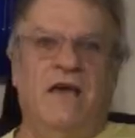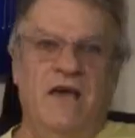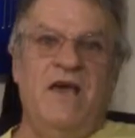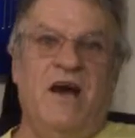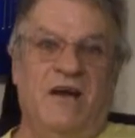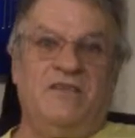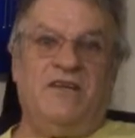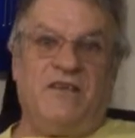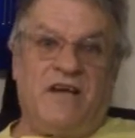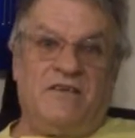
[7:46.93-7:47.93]
He got
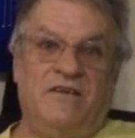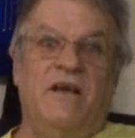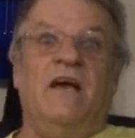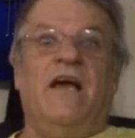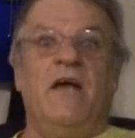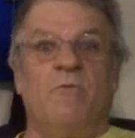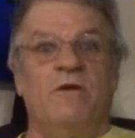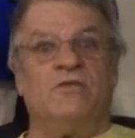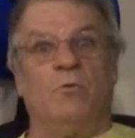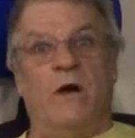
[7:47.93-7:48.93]
detected. He
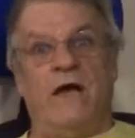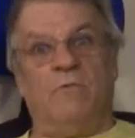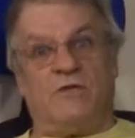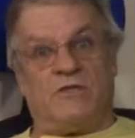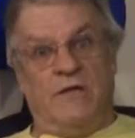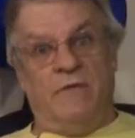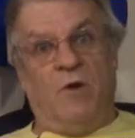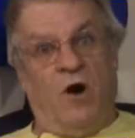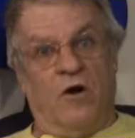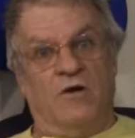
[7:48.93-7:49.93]
runs away with
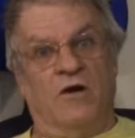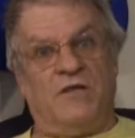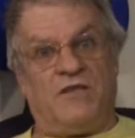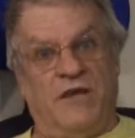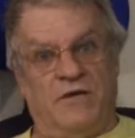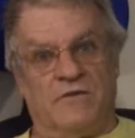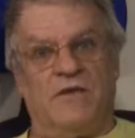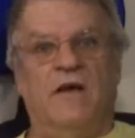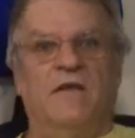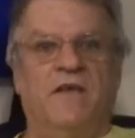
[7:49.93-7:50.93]
Slim hard on his
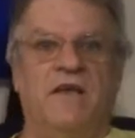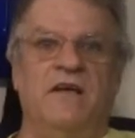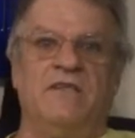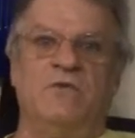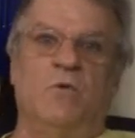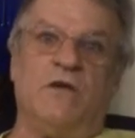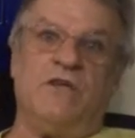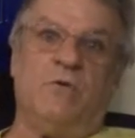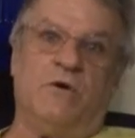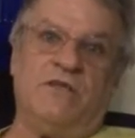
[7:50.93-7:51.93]
heels. The kid isn't
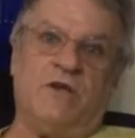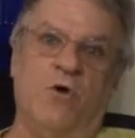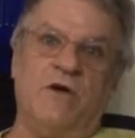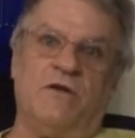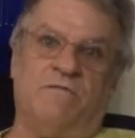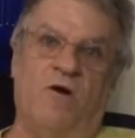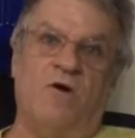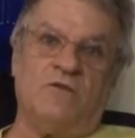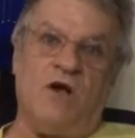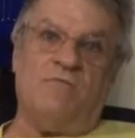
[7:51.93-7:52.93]
watching where he's going and
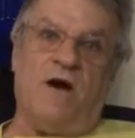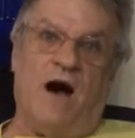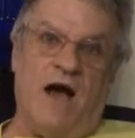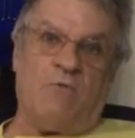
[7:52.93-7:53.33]
falls off a high